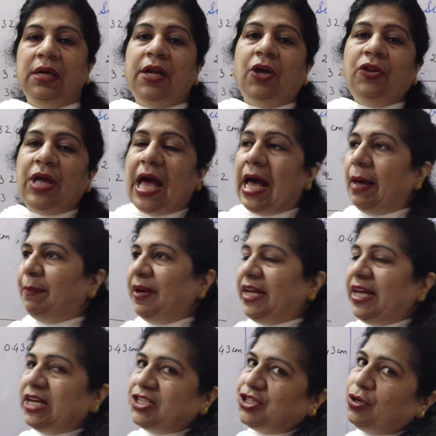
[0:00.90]
Now the
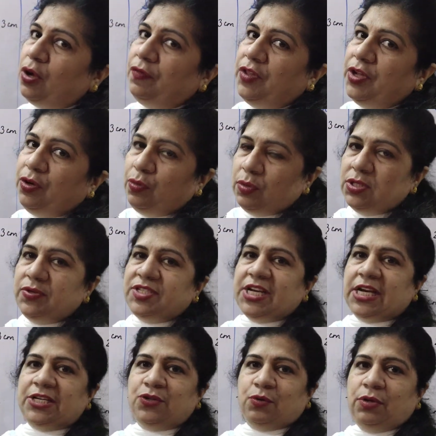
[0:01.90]
application of the rules which
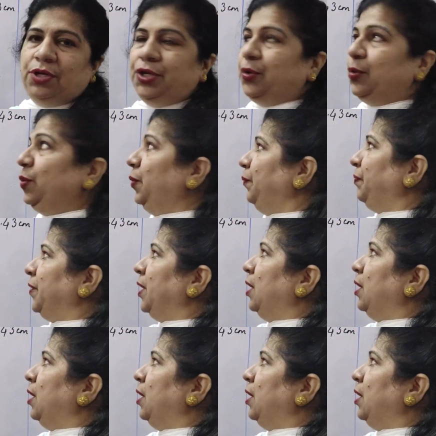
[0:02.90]
I told you